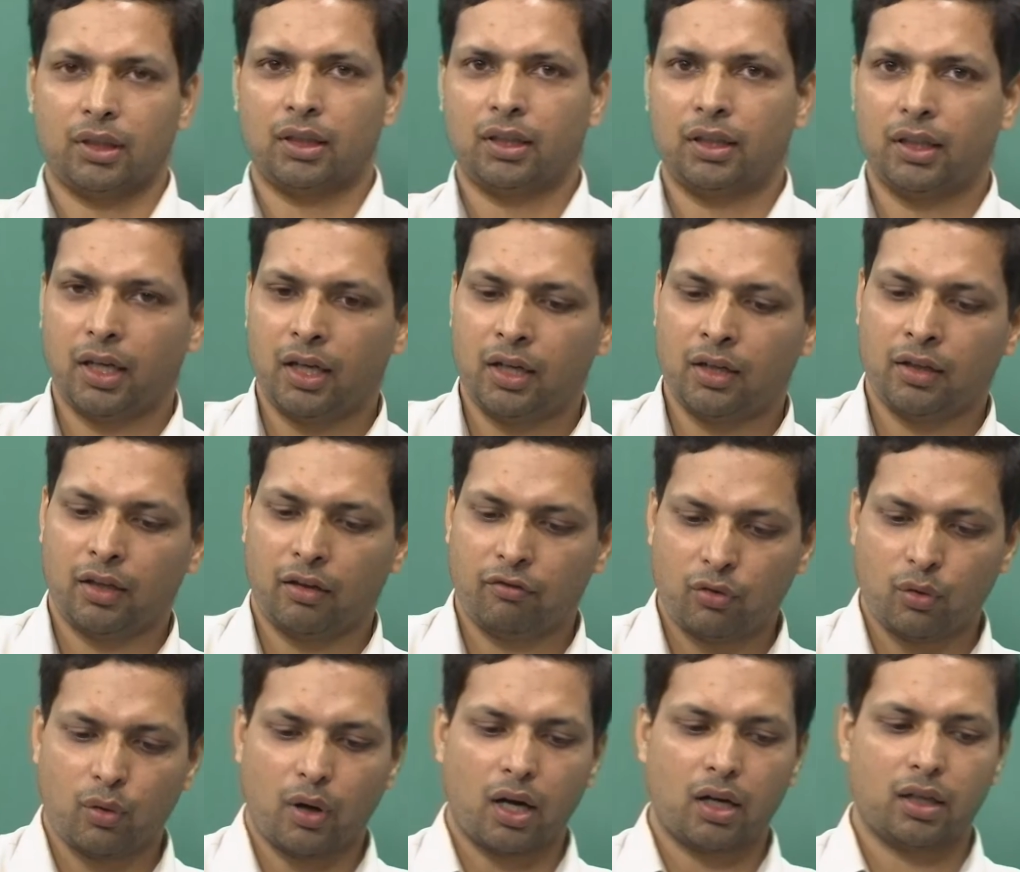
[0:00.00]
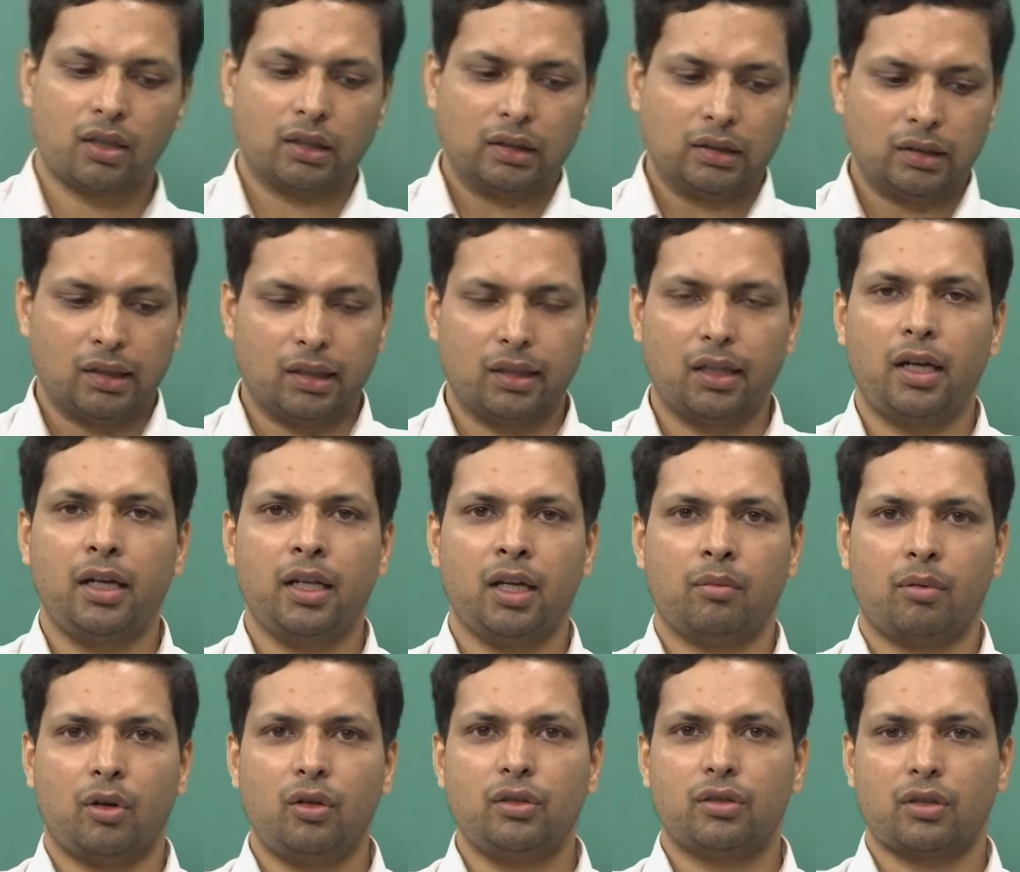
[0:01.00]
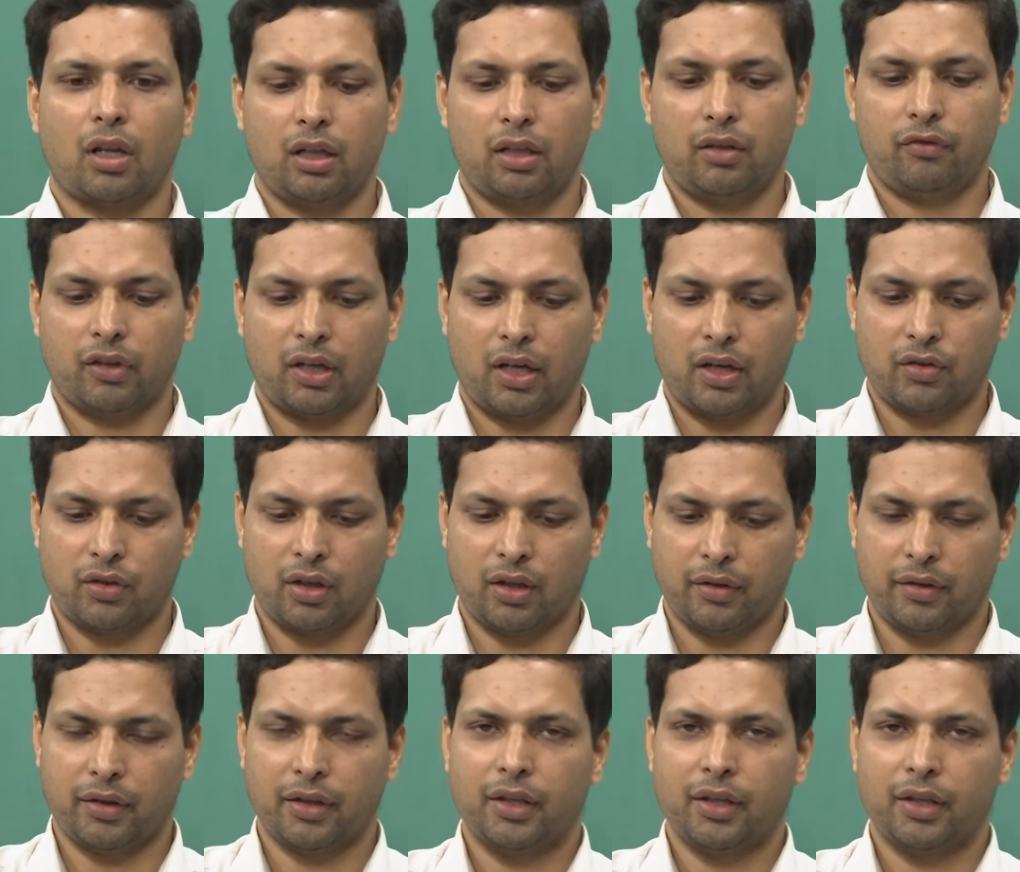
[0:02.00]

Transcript: in if you are learning about solidification.